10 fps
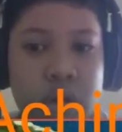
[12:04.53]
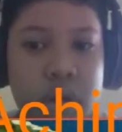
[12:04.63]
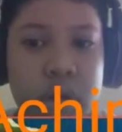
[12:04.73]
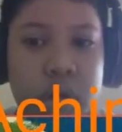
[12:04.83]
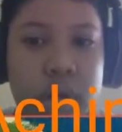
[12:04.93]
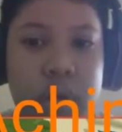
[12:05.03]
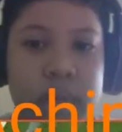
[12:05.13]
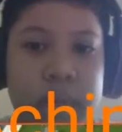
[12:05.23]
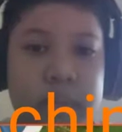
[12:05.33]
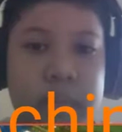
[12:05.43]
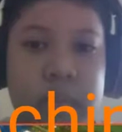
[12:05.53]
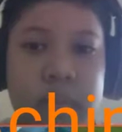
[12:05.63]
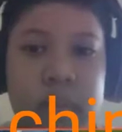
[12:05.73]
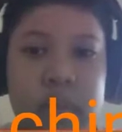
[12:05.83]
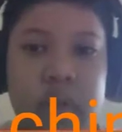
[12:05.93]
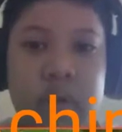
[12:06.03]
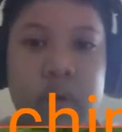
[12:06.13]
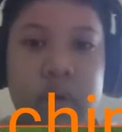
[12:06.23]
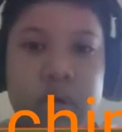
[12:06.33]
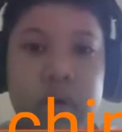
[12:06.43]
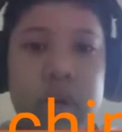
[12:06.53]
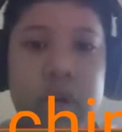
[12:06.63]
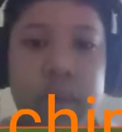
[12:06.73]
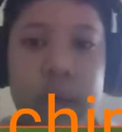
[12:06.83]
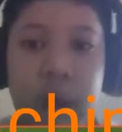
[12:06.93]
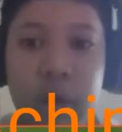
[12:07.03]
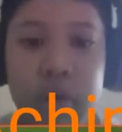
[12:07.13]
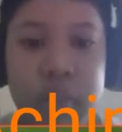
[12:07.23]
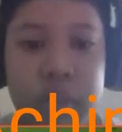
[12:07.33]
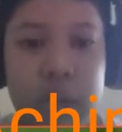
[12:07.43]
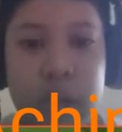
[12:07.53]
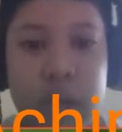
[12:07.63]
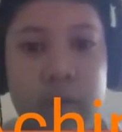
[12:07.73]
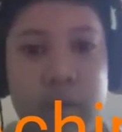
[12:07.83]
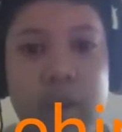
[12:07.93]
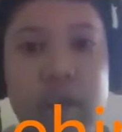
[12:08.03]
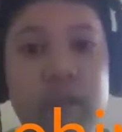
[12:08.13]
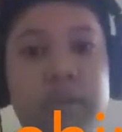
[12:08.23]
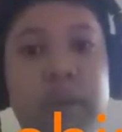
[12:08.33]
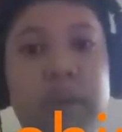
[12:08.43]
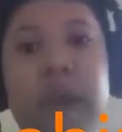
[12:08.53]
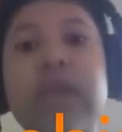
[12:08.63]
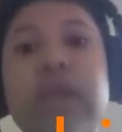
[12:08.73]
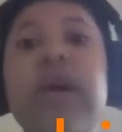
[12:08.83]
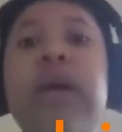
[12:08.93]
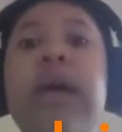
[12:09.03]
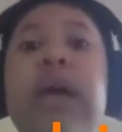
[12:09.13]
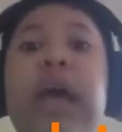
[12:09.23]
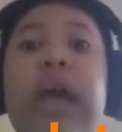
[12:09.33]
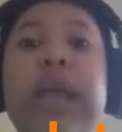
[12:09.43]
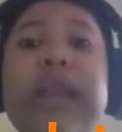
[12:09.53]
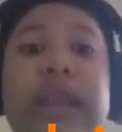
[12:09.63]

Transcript: you teach me how to make a secret base and now you just do